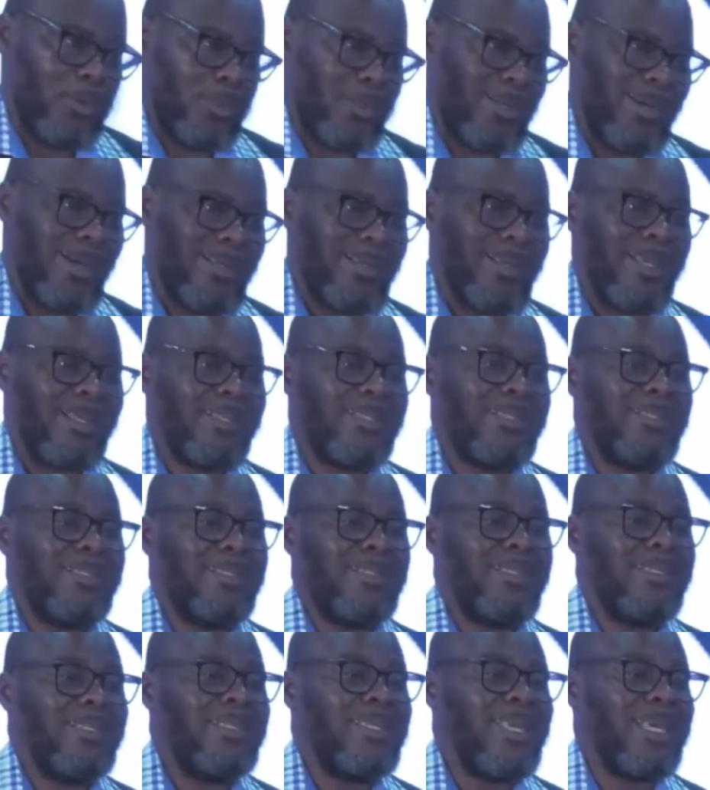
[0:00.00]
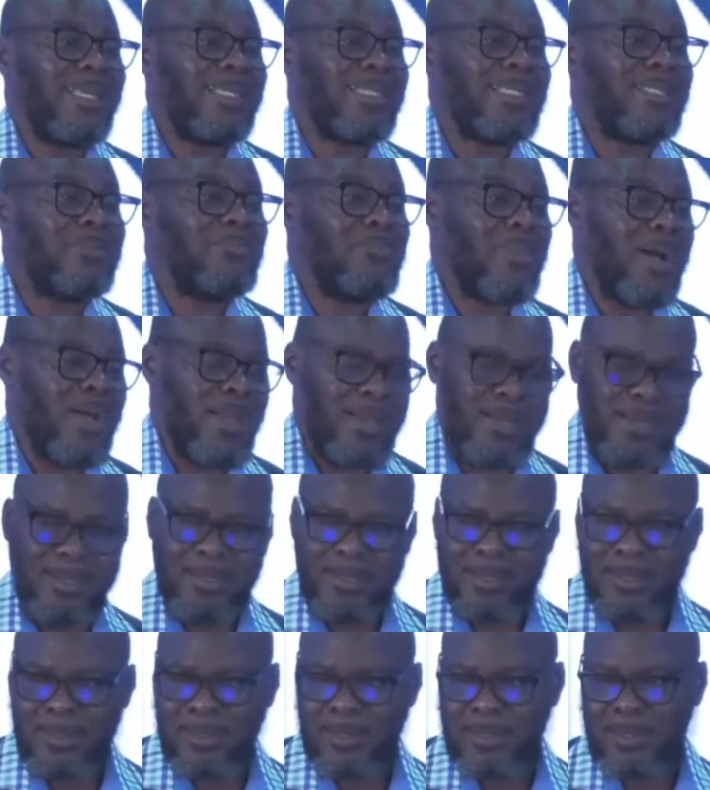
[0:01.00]
and I see their smile,
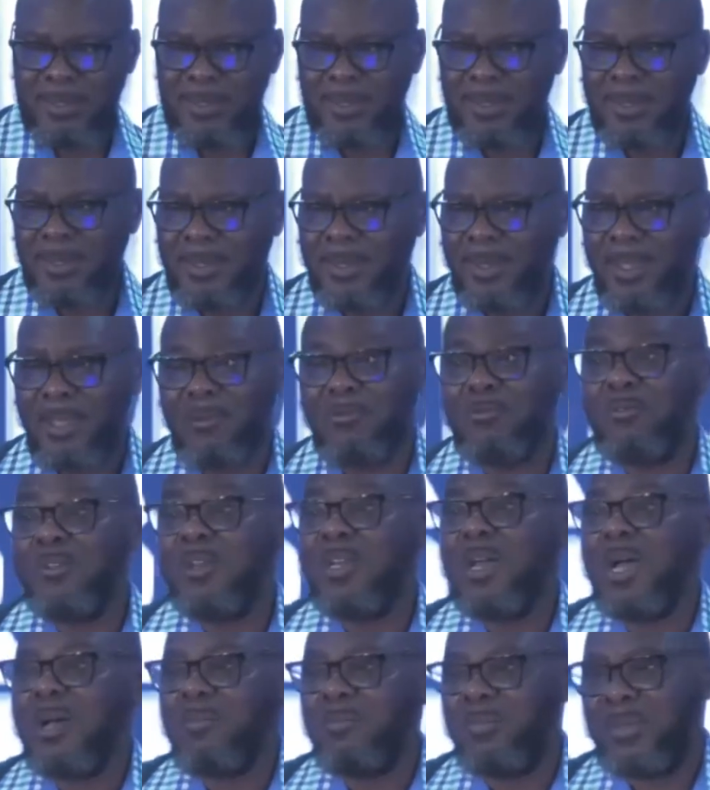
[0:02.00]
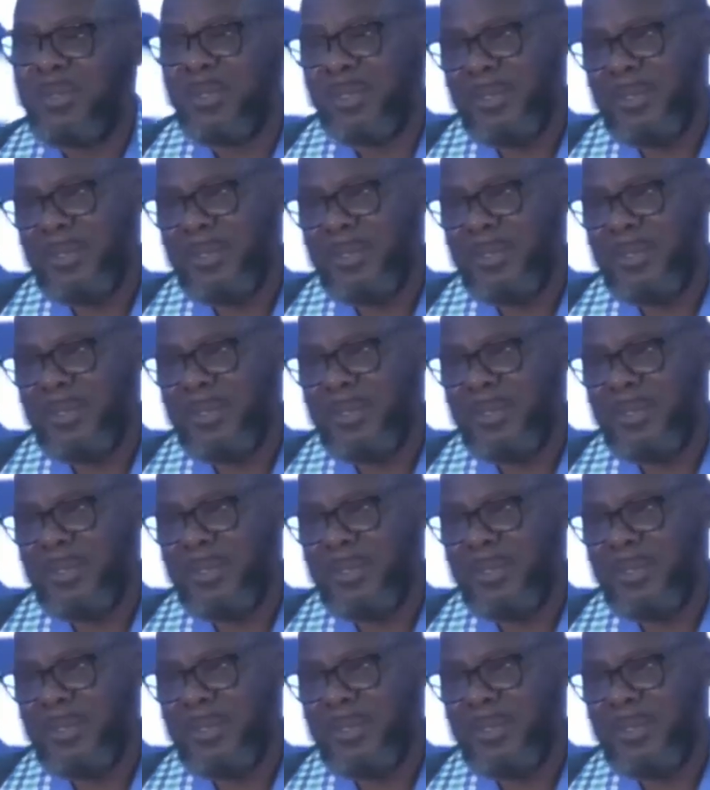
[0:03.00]
I feel happy